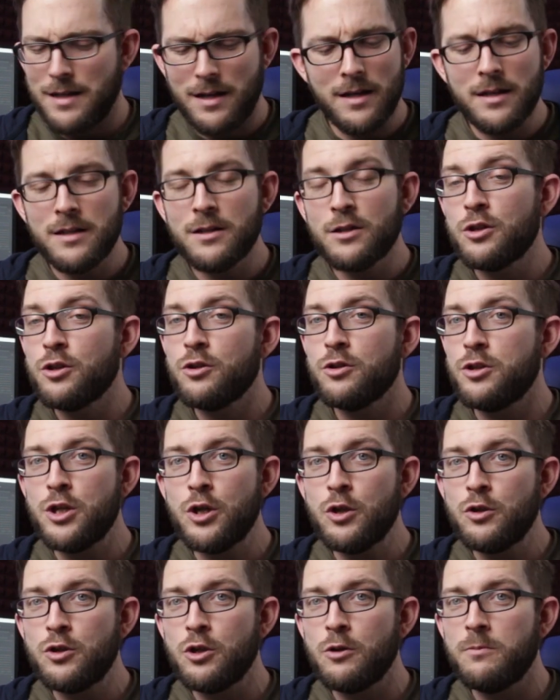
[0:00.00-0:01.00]
I didn't include
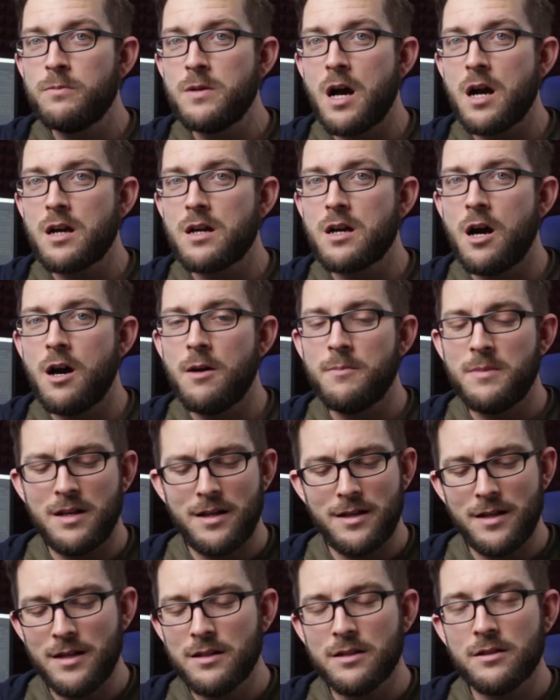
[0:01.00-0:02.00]
youtube.com and
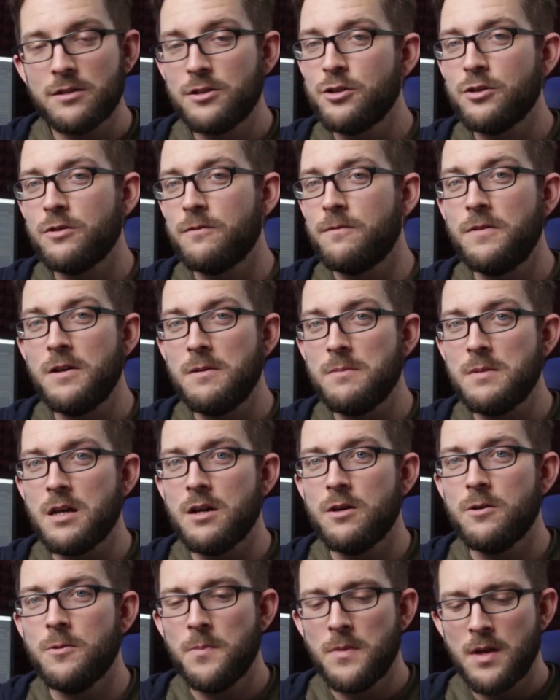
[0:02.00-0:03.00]
I didn't include
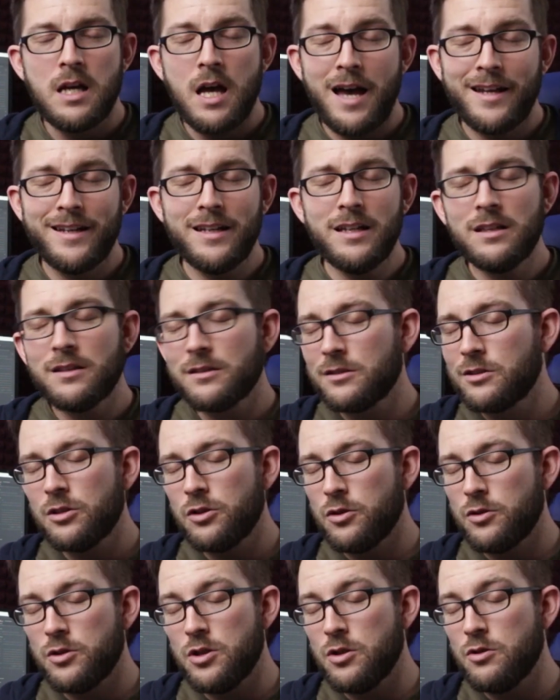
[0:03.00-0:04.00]
Vimeo. I didn't
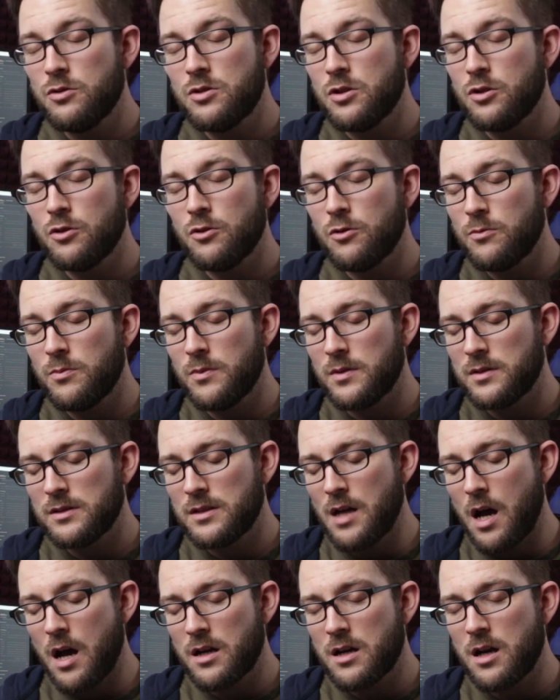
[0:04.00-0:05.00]
include
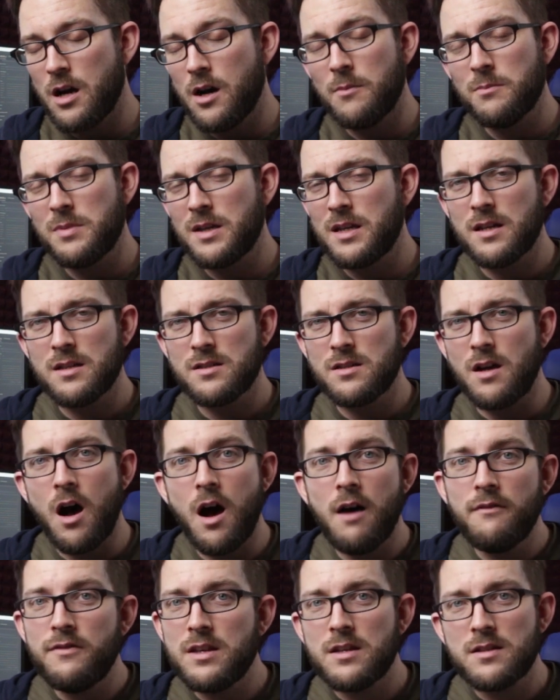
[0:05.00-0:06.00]
youtube.com because
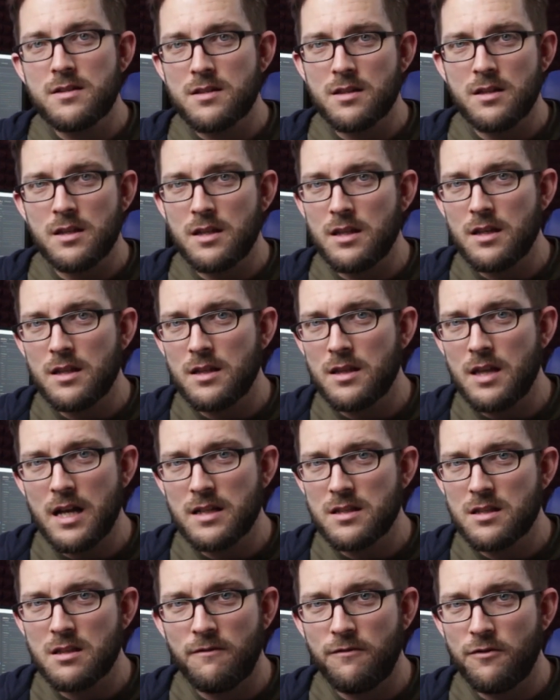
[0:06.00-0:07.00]
obviously
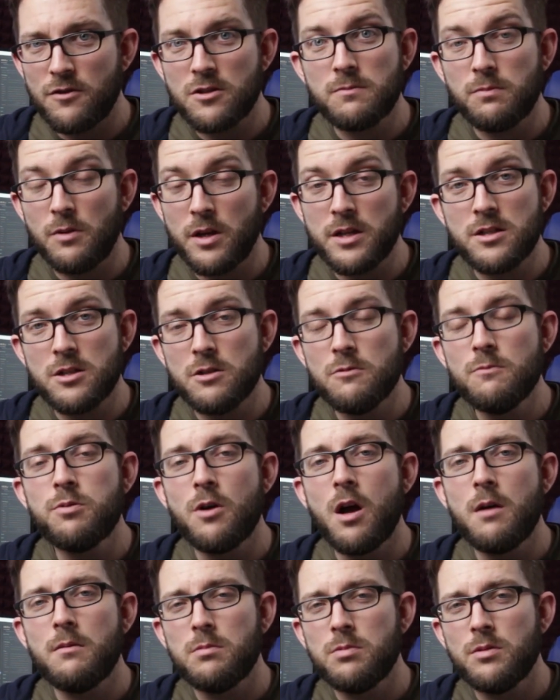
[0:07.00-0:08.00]
that's the first place you
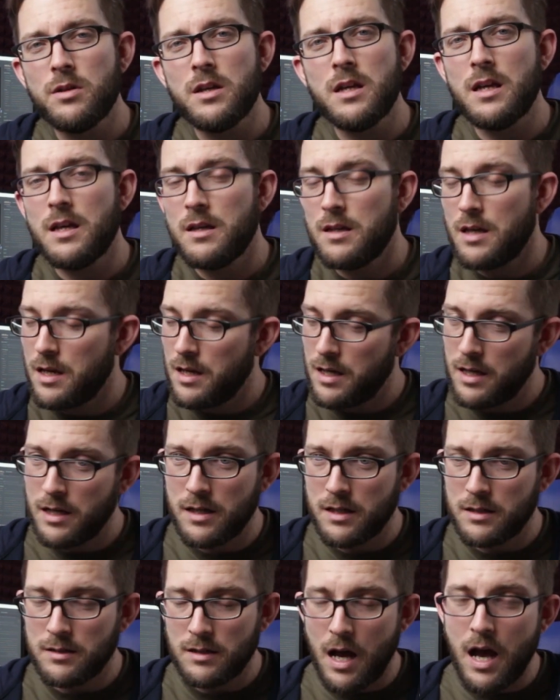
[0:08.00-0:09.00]
probably
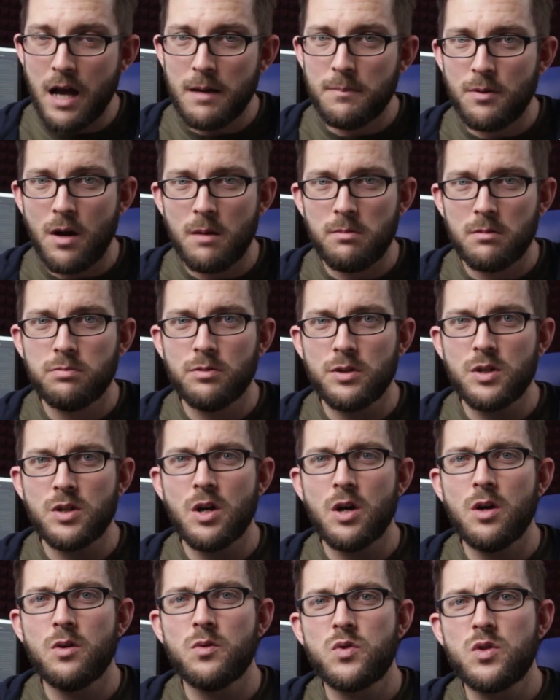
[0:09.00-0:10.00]
and I probably
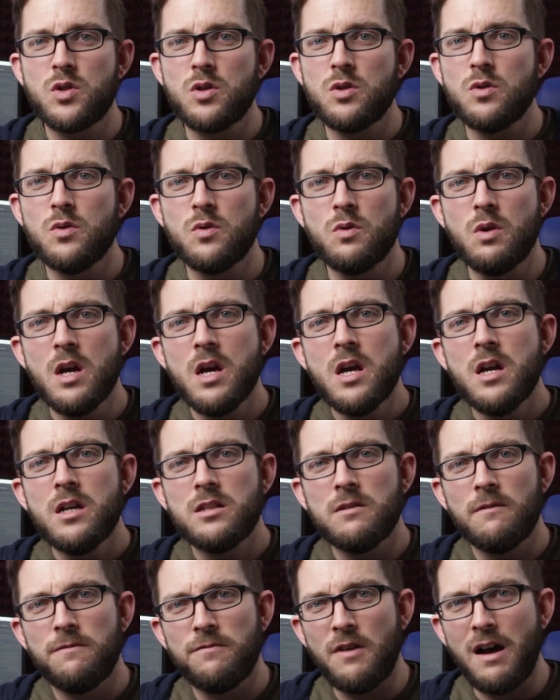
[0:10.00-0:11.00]
go to
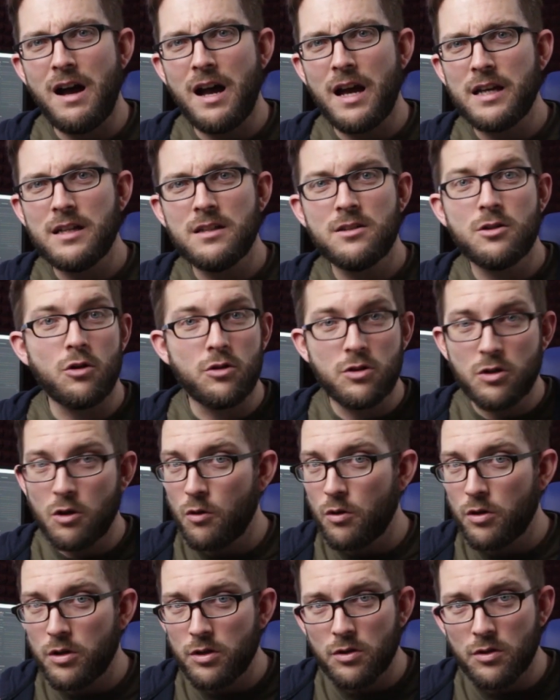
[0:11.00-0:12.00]
to find
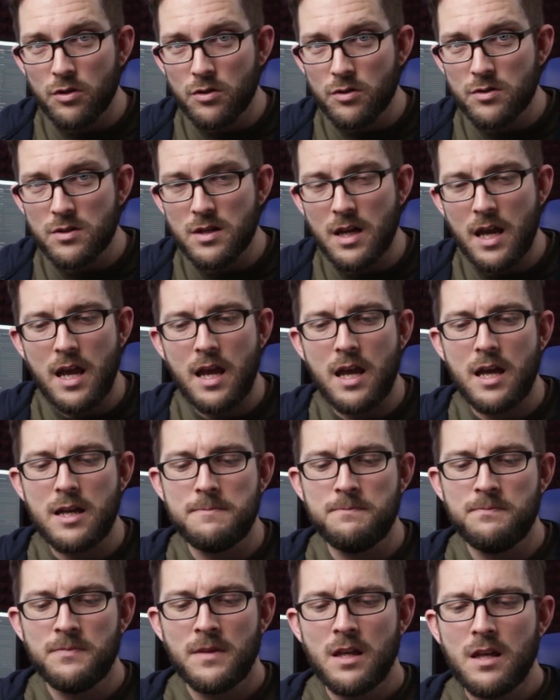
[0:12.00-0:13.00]
tutorials
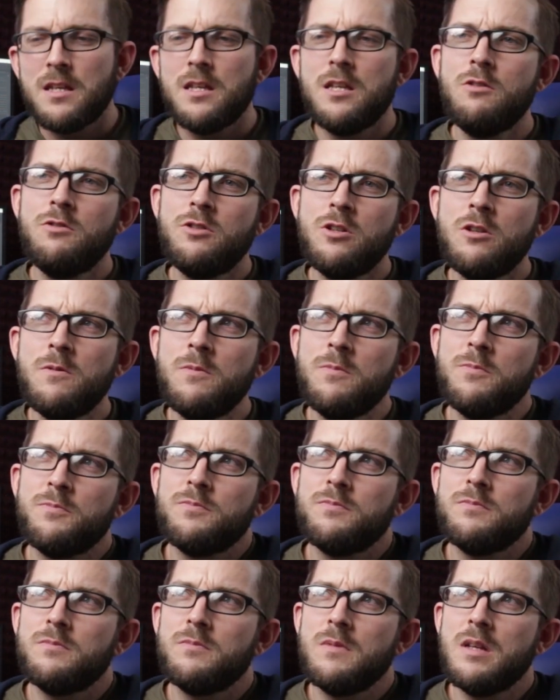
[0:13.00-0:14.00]
and
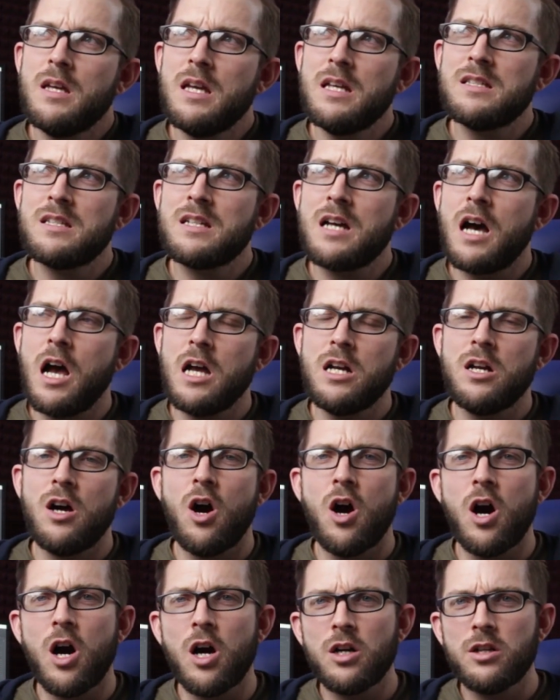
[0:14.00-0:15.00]
YouTube is kind of
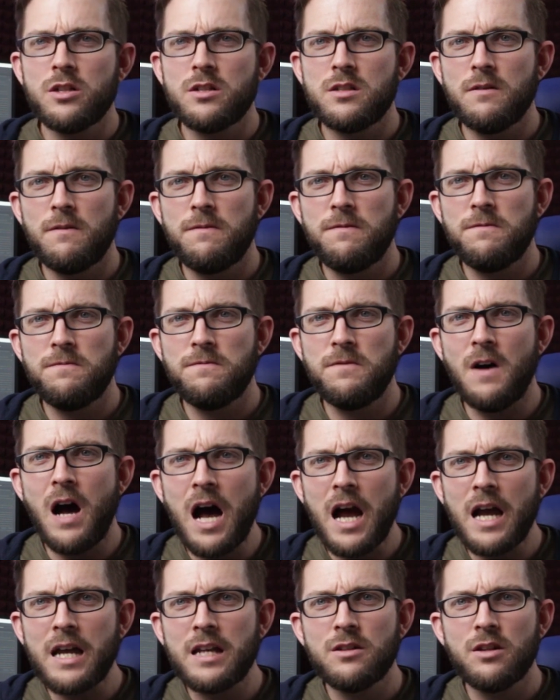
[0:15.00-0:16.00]
hard to
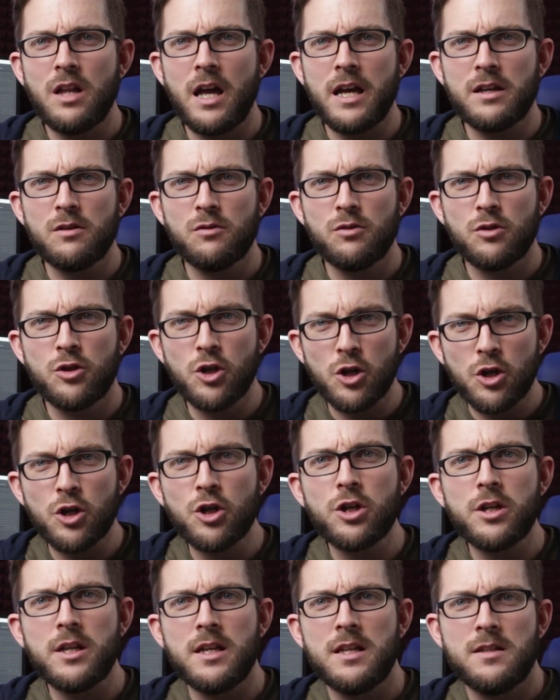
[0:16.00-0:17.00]
find like
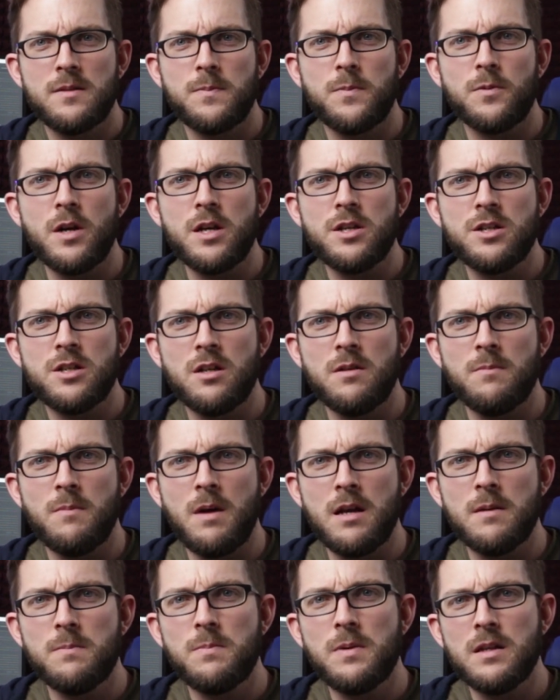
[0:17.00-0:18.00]
good inspiration in
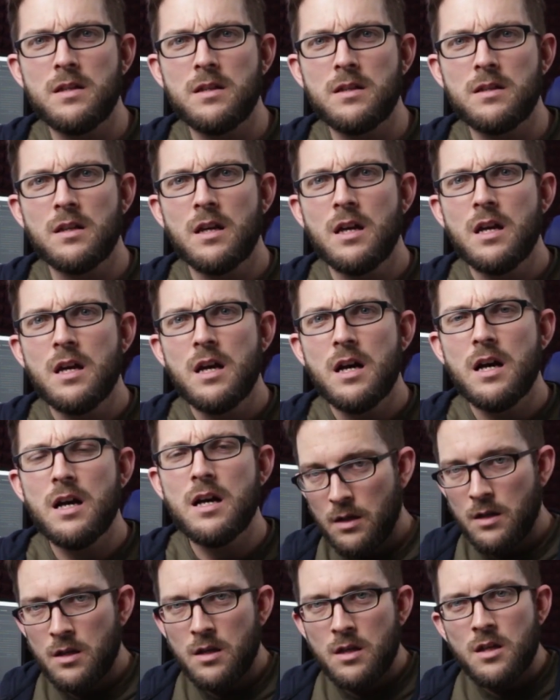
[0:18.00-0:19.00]
my opinion.
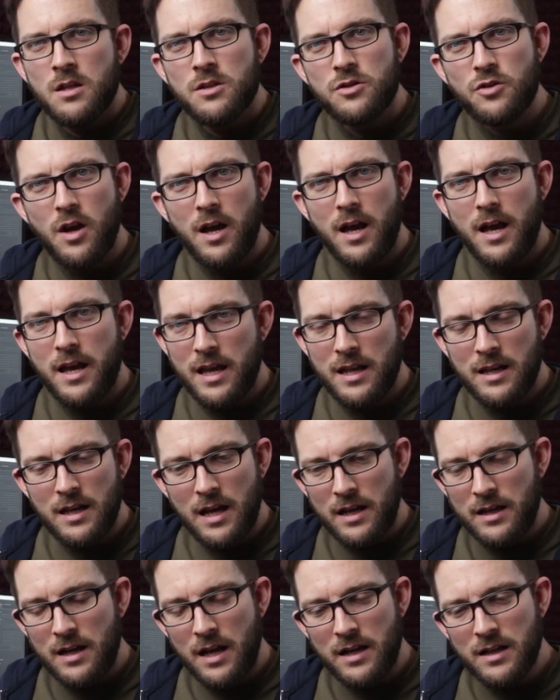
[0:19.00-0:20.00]
So, and,
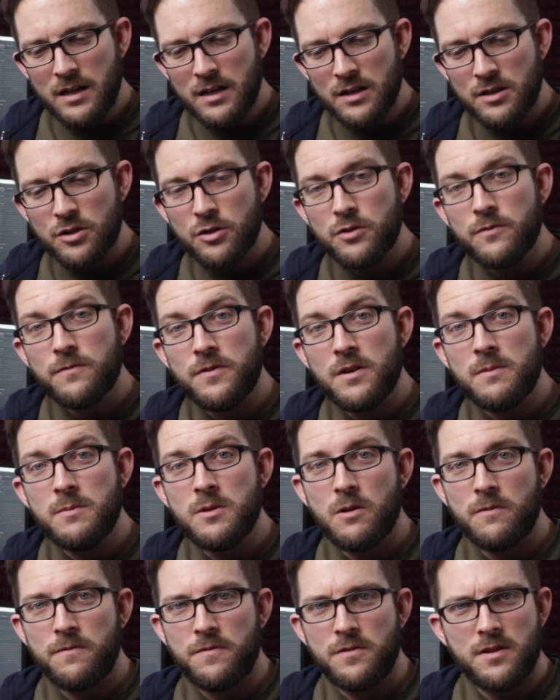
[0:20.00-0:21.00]
and I did include
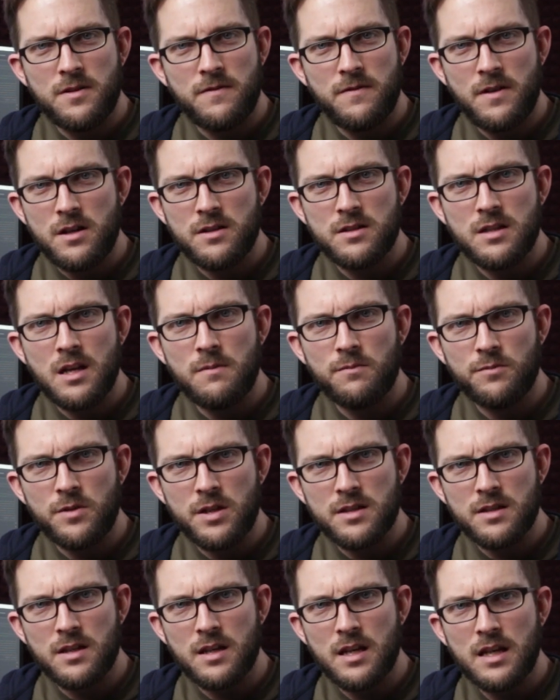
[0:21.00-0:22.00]
Vimeo for this very same
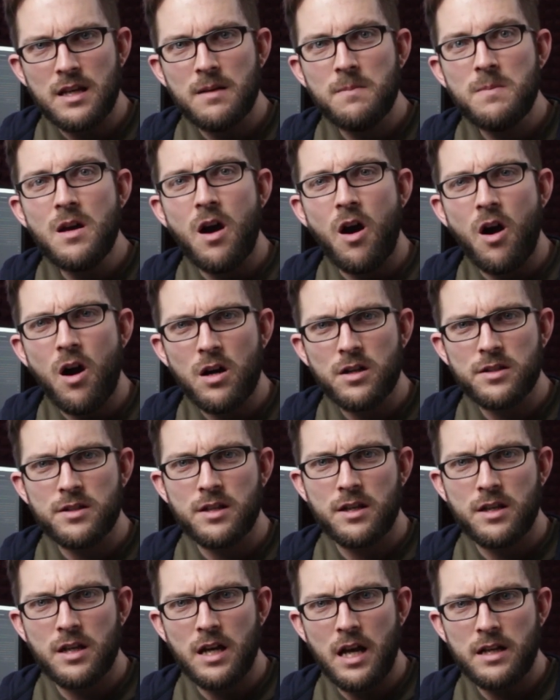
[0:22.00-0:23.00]
reason. It can be hard
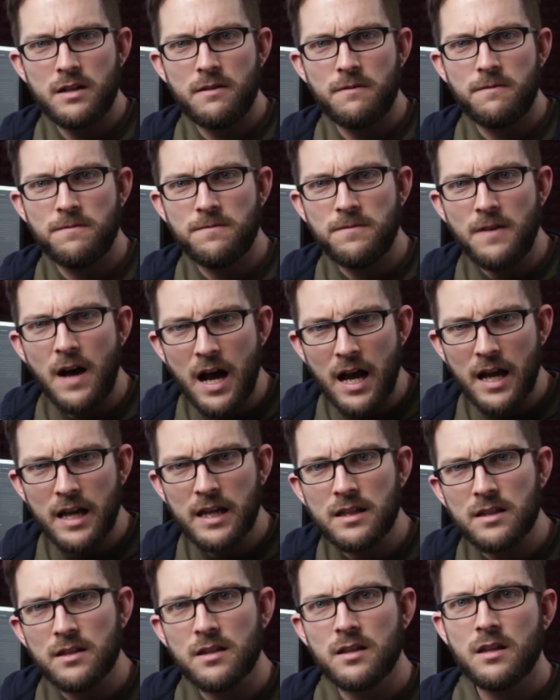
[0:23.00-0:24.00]
to kind of
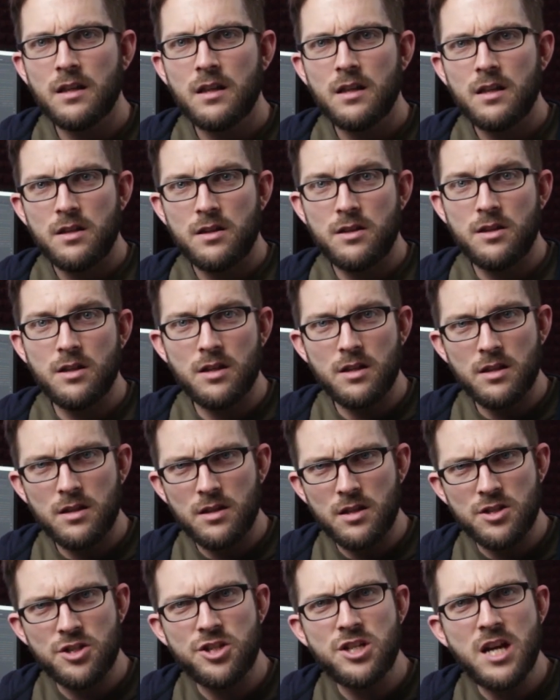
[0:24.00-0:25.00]
find the,
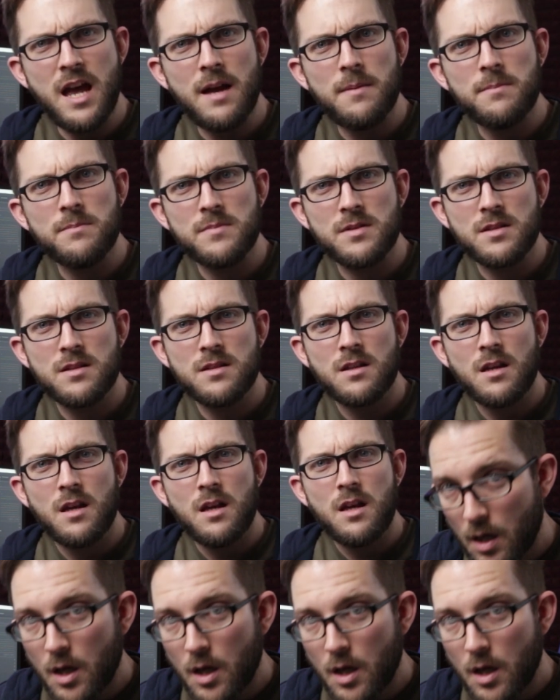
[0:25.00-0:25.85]
the gems.